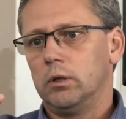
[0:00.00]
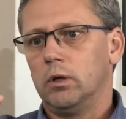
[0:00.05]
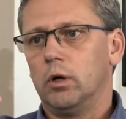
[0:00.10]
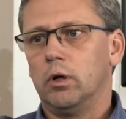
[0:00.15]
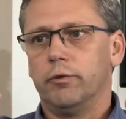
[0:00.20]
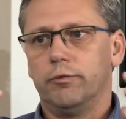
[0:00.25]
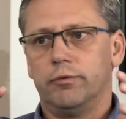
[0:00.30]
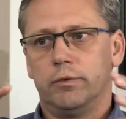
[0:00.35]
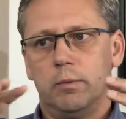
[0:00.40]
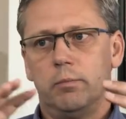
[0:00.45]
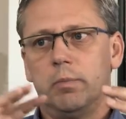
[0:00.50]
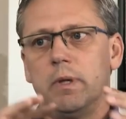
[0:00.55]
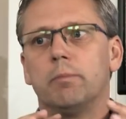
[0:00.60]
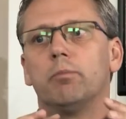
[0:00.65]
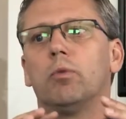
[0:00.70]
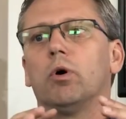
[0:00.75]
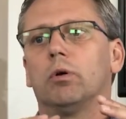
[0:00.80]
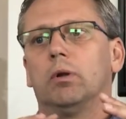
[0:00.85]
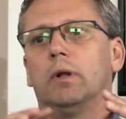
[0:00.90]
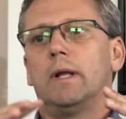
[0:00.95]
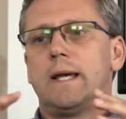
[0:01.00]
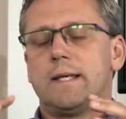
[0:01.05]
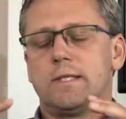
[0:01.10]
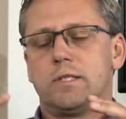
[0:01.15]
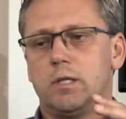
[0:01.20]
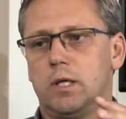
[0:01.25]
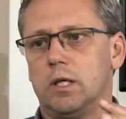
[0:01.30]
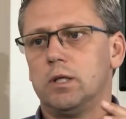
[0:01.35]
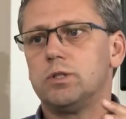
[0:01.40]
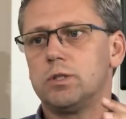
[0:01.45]
of the BIM model as
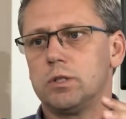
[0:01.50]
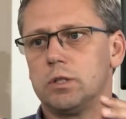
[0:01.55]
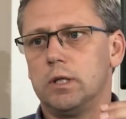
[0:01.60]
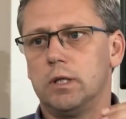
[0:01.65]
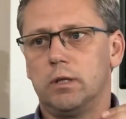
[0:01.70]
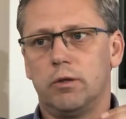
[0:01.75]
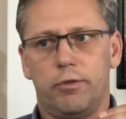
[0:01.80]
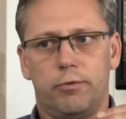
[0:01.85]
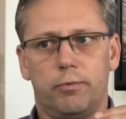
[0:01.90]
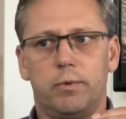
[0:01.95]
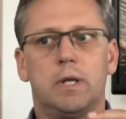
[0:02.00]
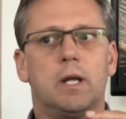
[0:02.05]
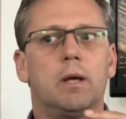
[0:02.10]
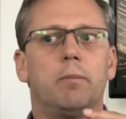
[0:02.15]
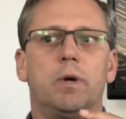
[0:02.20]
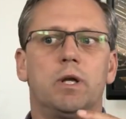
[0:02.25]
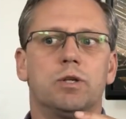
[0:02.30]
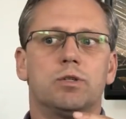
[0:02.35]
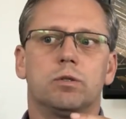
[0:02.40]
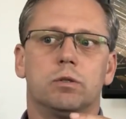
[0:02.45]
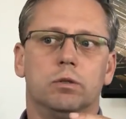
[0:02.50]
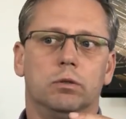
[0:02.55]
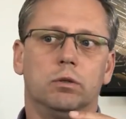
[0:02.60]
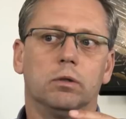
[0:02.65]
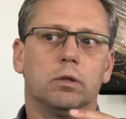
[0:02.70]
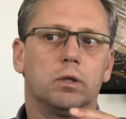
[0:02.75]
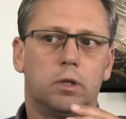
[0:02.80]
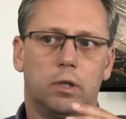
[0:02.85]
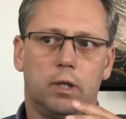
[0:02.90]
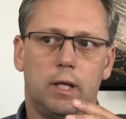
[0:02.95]
such in a
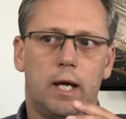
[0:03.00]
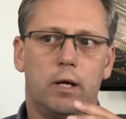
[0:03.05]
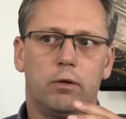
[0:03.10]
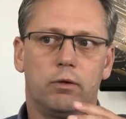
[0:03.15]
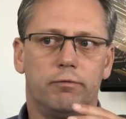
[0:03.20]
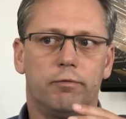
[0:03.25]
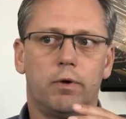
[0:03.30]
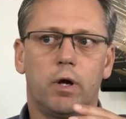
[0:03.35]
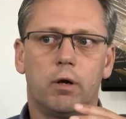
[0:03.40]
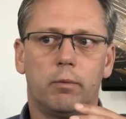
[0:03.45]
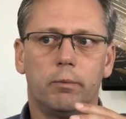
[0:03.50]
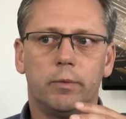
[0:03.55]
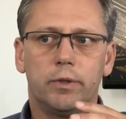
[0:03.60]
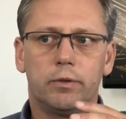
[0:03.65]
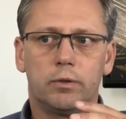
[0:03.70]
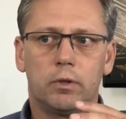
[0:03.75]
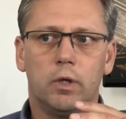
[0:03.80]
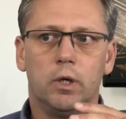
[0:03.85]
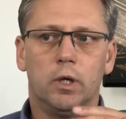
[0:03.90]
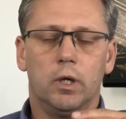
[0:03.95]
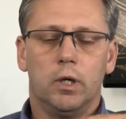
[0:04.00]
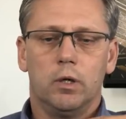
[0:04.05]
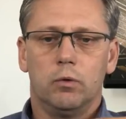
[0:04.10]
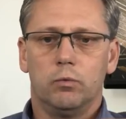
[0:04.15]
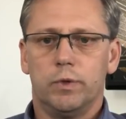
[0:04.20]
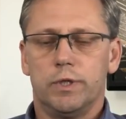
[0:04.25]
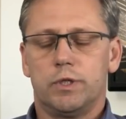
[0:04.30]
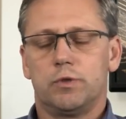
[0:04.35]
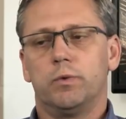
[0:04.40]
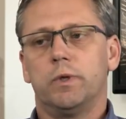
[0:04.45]
three-dimensional cloud environment,
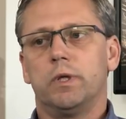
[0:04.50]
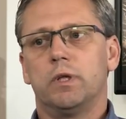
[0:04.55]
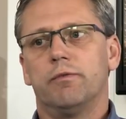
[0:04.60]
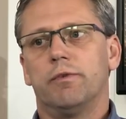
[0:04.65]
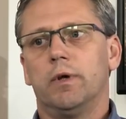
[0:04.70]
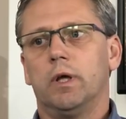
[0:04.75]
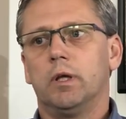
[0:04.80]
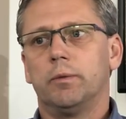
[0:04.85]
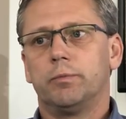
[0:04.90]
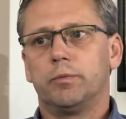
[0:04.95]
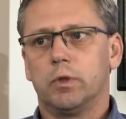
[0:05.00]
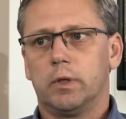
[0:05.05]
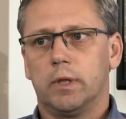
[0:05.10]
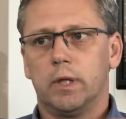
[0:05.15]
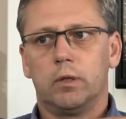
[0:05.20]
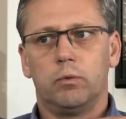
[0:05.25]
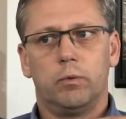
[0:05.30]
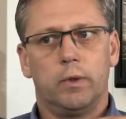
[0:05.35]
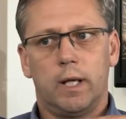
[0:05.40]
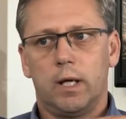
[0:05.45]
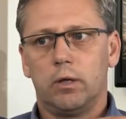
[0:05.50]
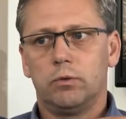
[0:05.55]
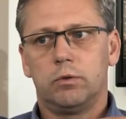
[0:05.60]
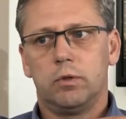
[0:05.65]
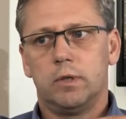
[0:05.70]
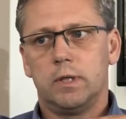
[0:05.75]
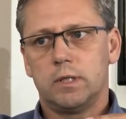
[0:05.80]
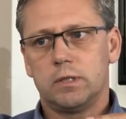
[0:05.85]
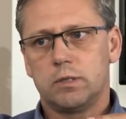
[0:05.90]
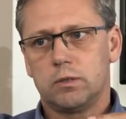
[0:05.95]
which we developed together with
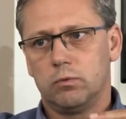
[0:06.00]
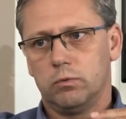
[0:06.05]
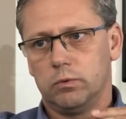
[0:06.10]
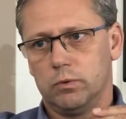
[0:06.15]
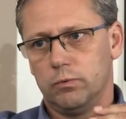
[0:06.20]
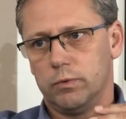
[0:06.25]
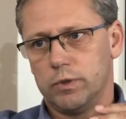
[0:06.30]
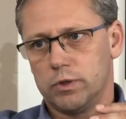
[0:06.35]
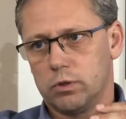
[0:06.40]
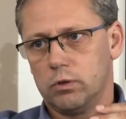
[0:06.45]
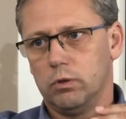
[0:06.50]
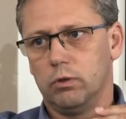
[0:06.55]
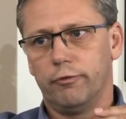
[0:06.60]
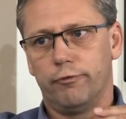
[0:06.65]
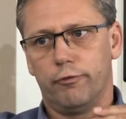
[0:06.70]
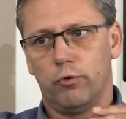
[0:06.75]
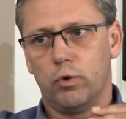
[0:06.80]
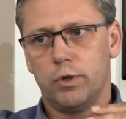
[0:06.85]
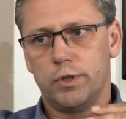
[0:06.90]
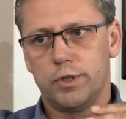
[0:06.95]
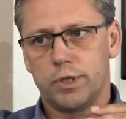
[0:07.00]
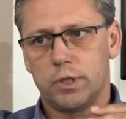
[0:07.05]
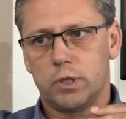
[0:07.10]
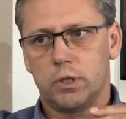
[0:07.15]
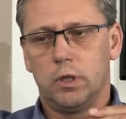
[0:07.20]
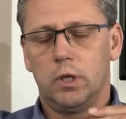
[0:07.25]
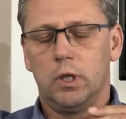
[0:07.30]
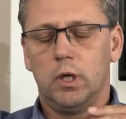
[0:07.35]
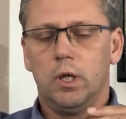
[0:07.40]
Autodesk, which is called Forge.